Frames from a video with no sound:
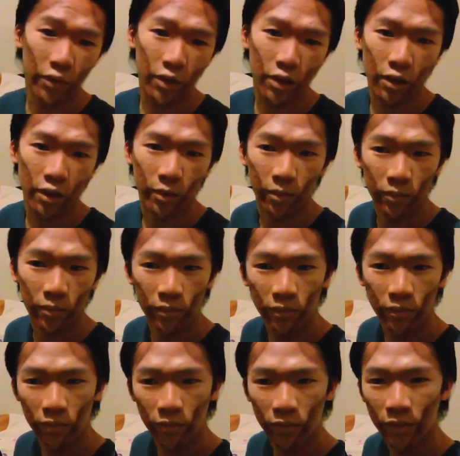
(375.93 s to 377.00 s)
some
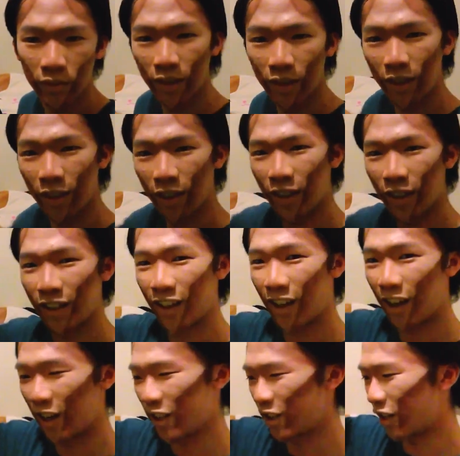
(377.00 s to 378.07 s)

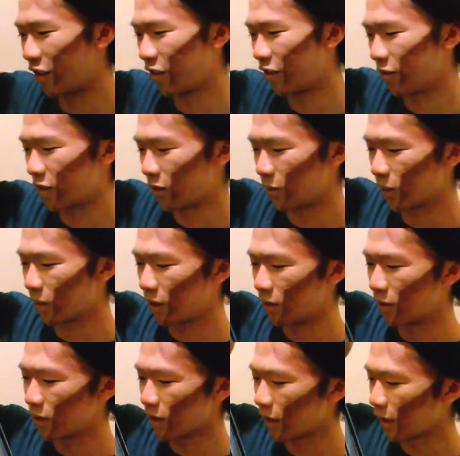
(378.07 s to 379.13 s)
eyeshadow. So I'm going to
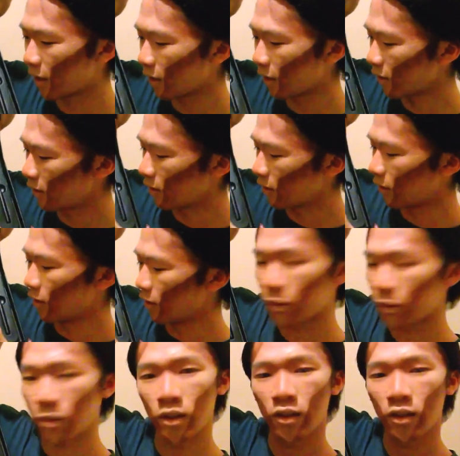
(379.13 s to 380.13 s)
use like this